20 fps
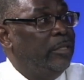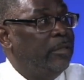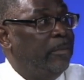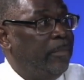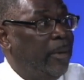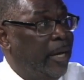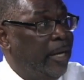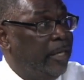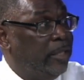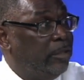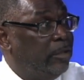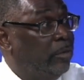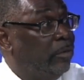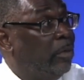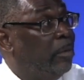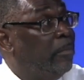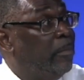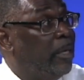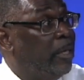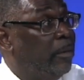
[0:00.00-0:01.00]
to pay it to
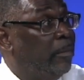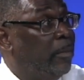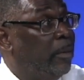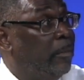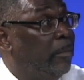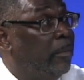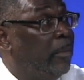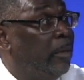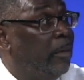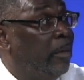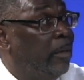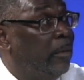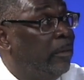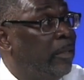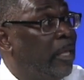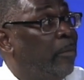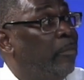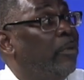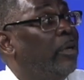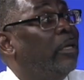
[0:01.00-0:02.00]
the minimum
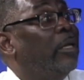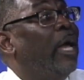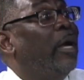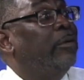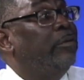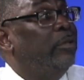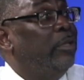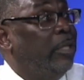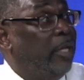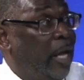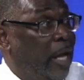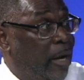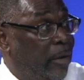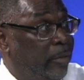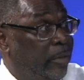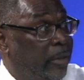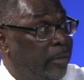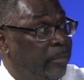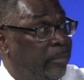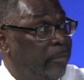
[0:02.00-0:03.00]
that we allow you to
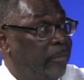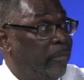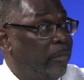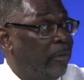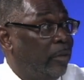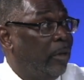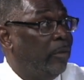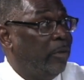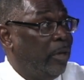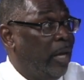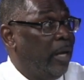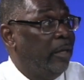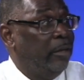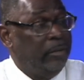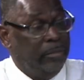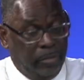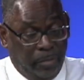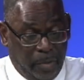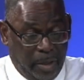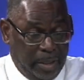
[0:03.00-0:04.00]
carry.
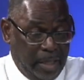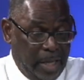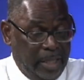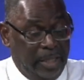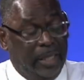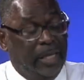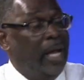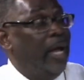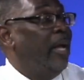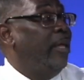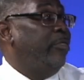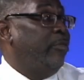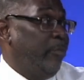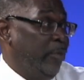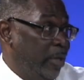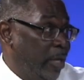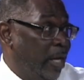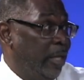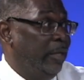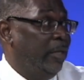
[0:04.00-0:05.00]
$199,
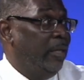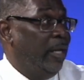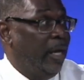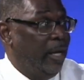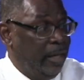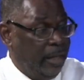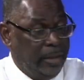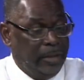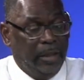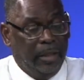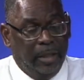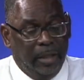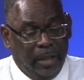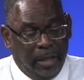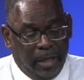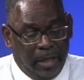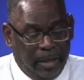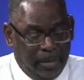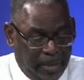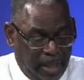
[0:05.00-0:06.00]

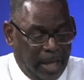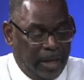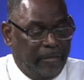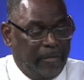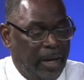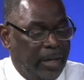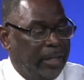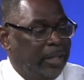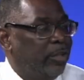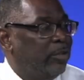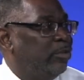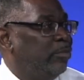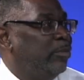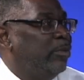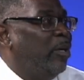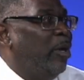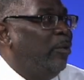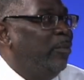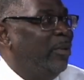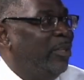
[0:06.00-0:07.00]
$399. A lot of our customers
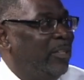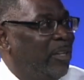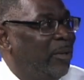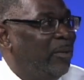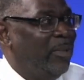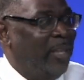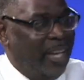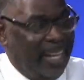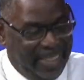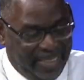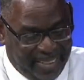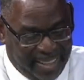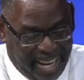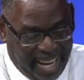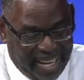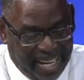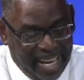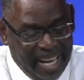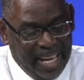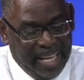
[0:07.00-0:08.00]
already know
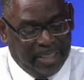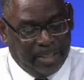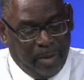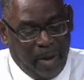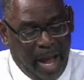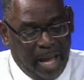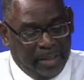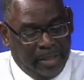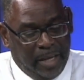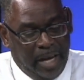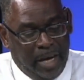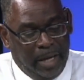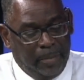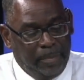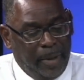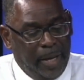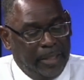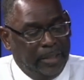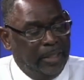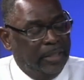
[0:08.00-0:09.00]
that. So our
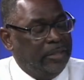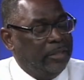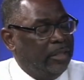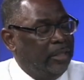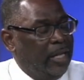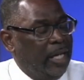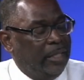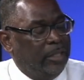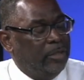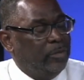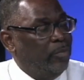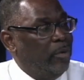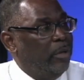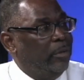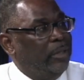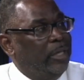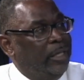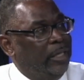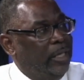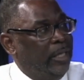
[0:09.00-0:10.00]
non-pay disconnect is what
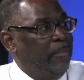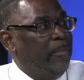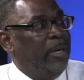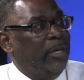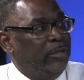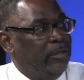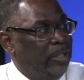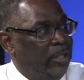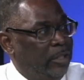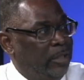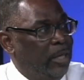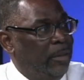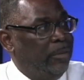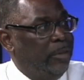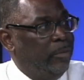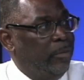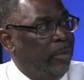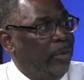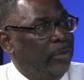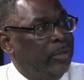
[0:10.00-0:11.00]
in the
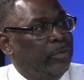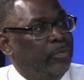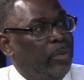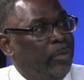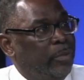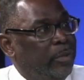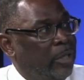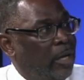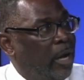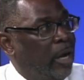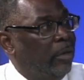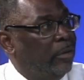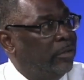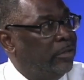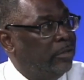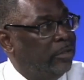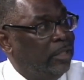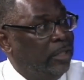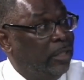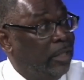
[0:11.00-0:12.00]
MLGW world is what we call the
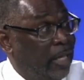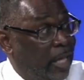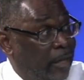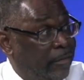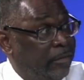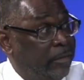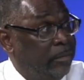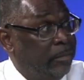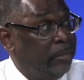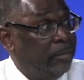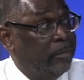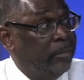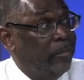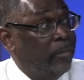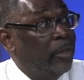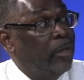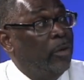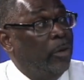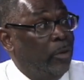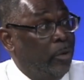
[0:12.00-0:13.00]
C11
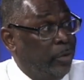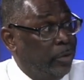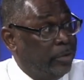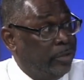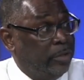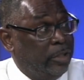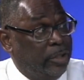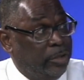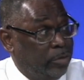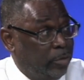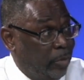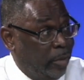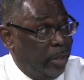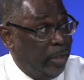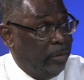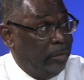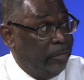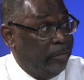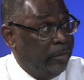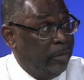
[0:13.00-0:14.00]
or
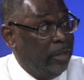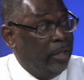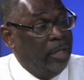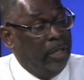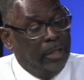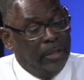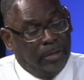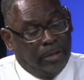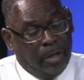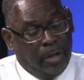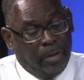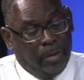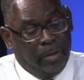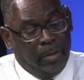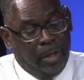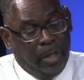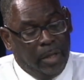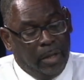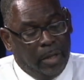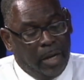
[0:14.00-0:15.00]
C12. So
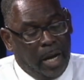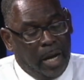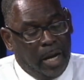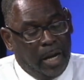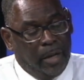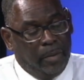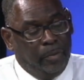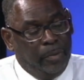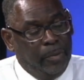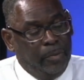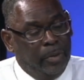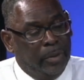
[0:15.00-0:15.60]
we would.